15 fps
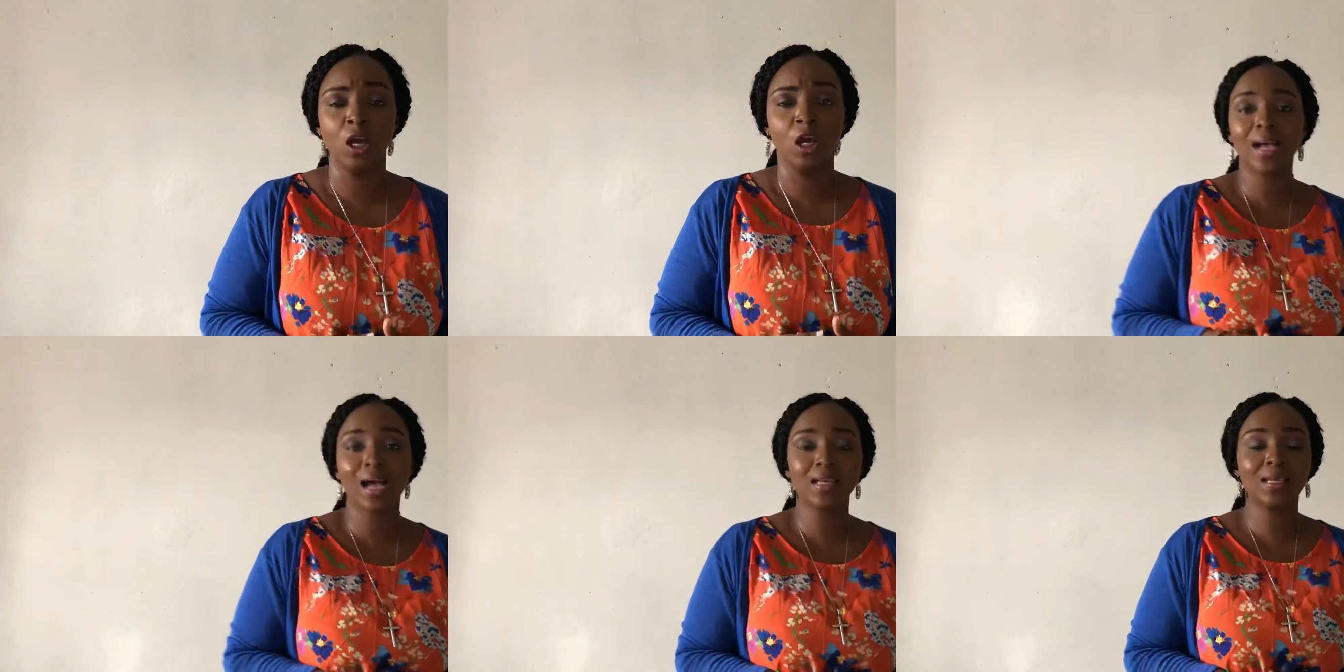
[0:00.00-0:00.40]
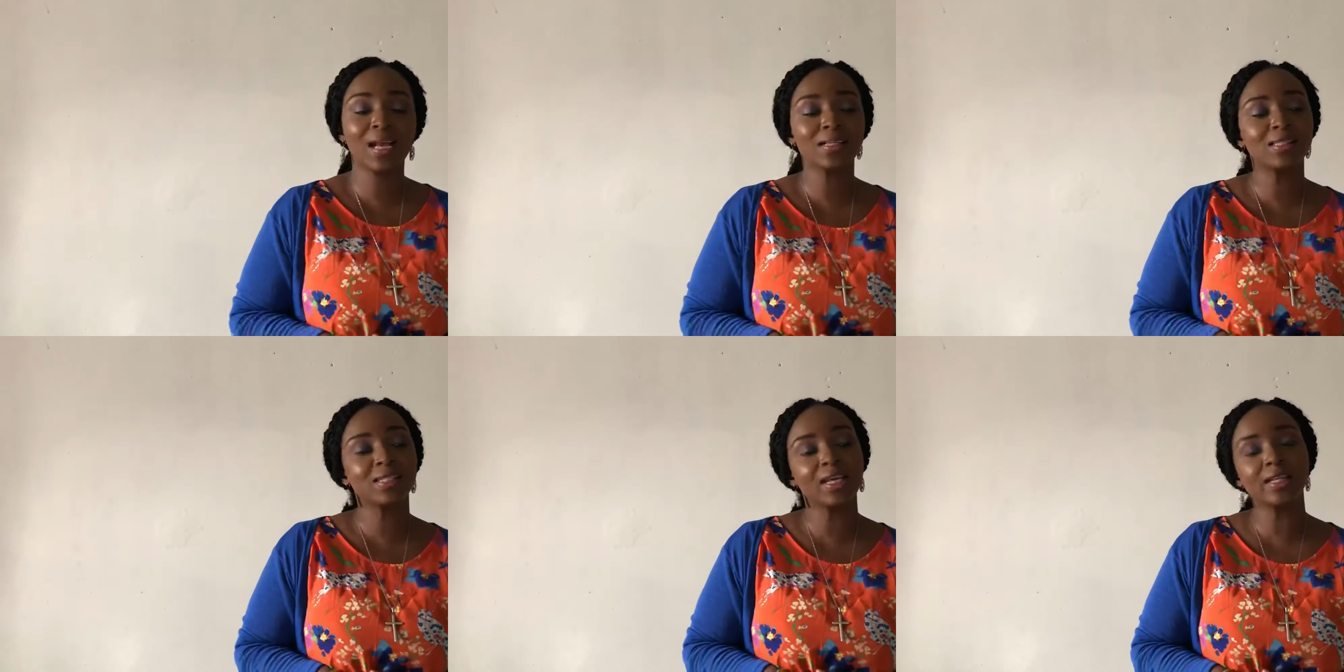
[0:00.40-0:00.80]
And
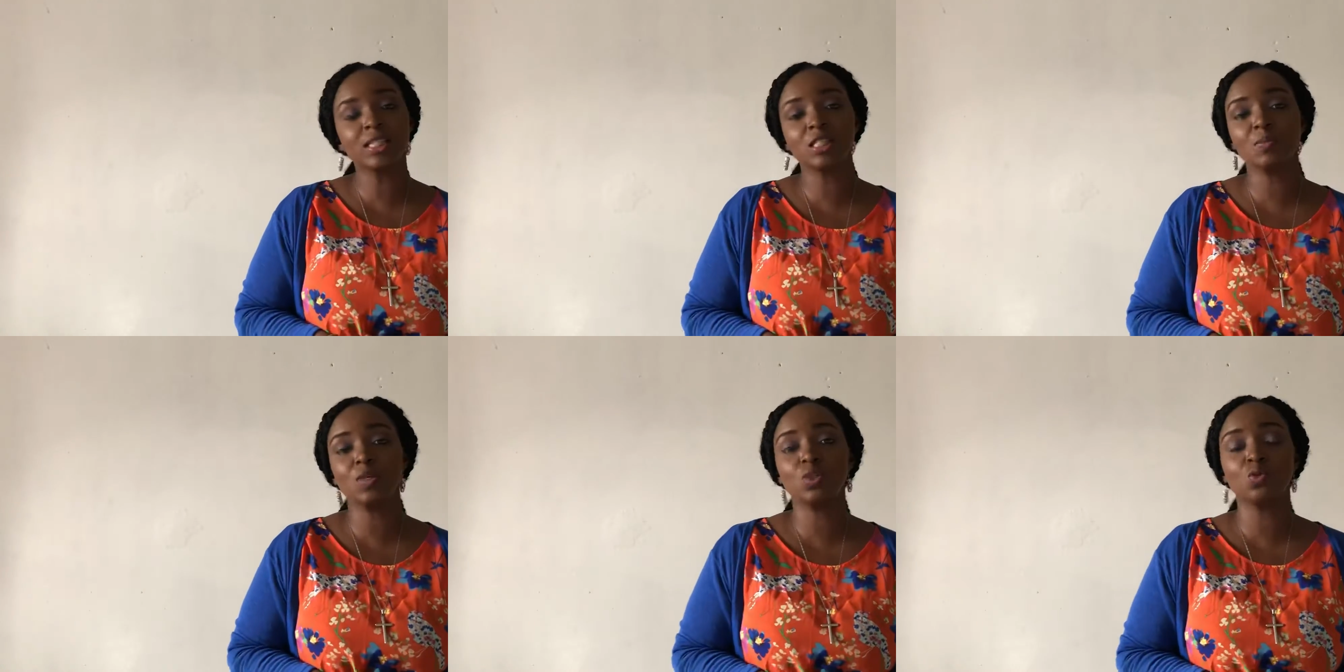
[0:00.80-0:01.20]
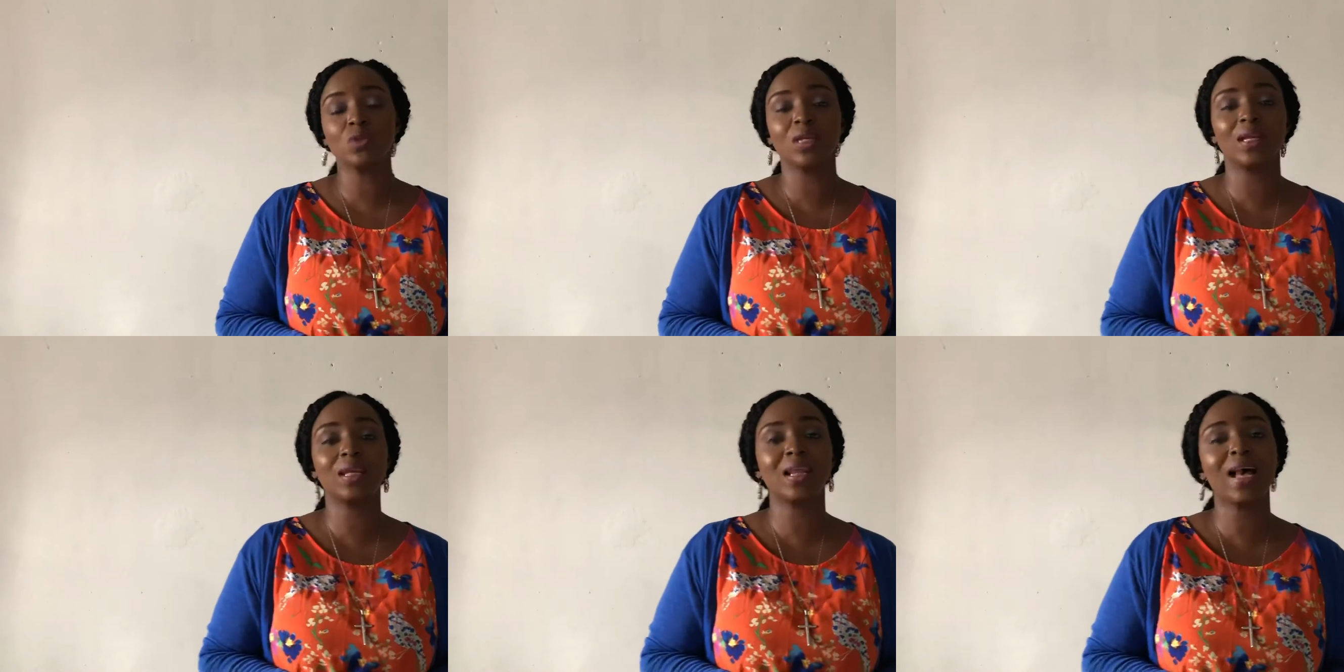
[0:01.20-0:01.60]
that takes me to
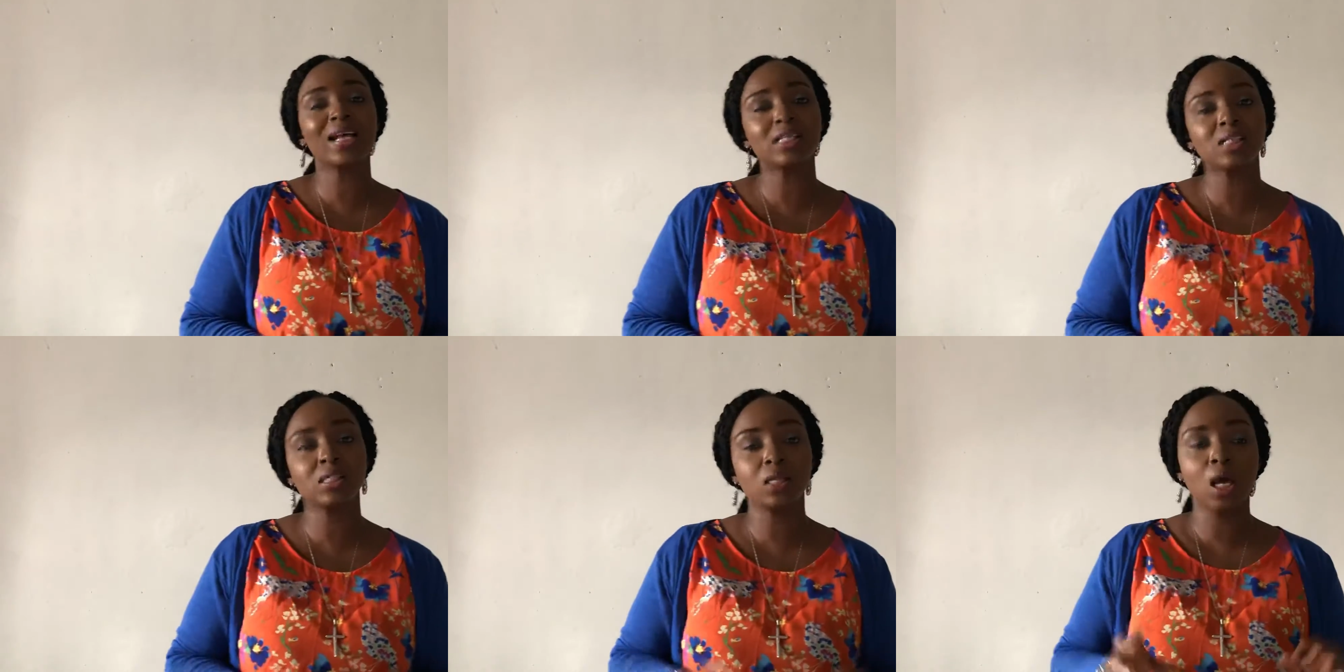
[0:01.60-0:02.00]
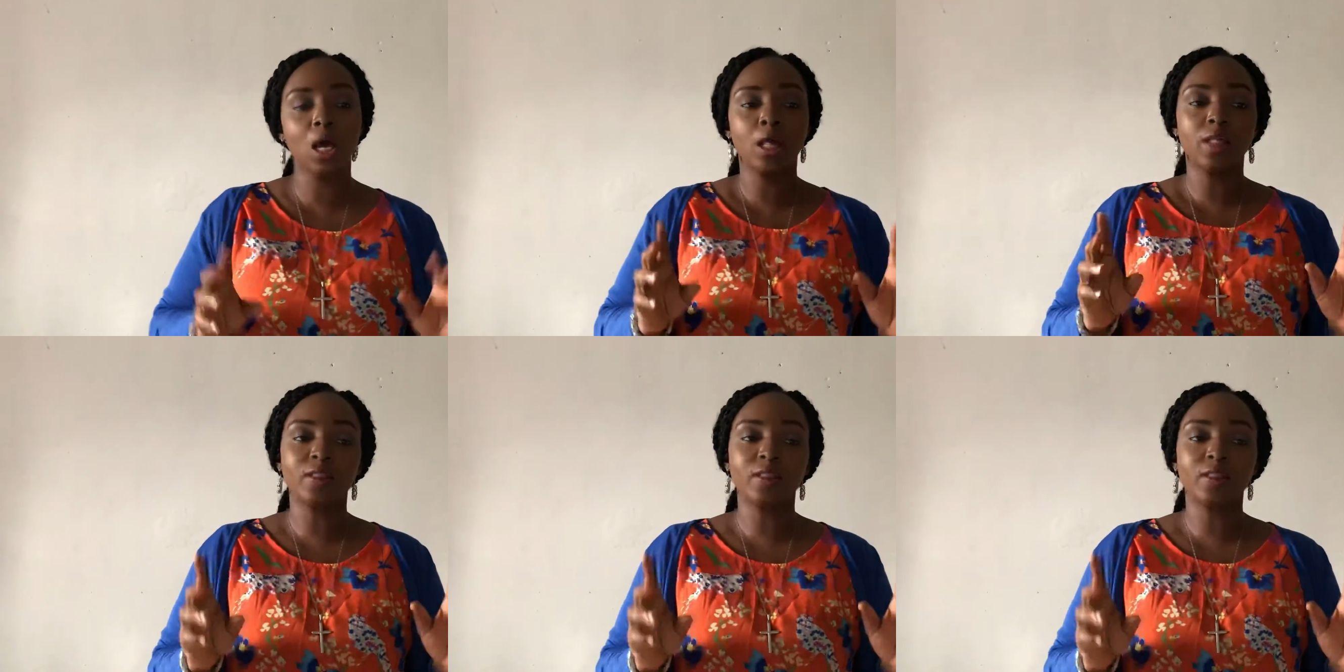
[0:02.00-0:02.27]
the last